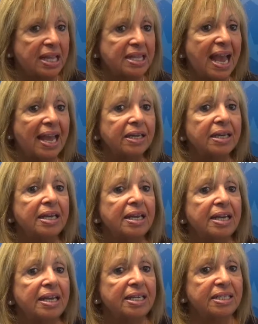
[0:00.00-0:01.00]
And that
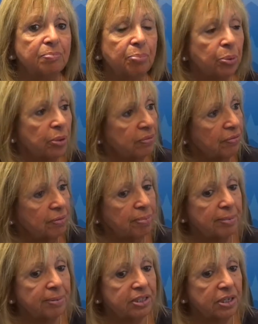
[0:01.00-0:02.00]
is important for
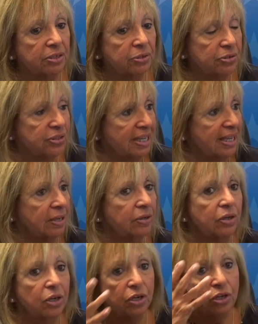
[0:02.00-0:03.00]
people to
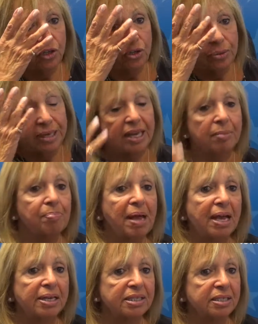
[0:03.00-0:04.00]
understand. You can't
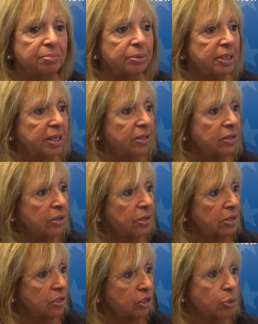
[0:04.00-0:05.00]
possibly
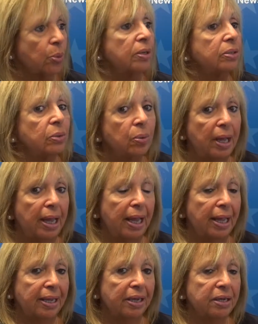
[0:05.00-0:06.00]
squirrel
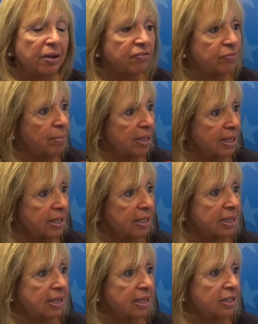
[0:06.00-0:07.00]
away enough
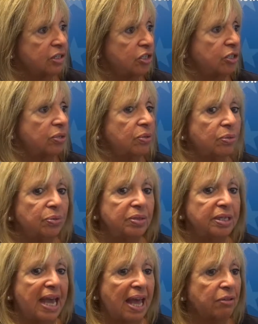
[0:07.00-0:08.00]
money to
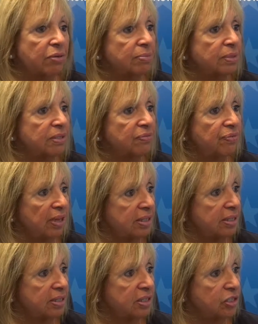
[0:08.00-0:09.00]
gather up the
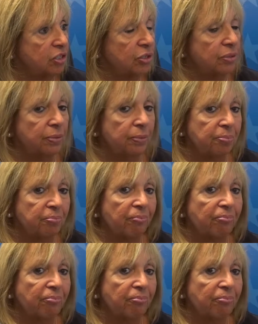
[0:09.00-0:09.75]
funds to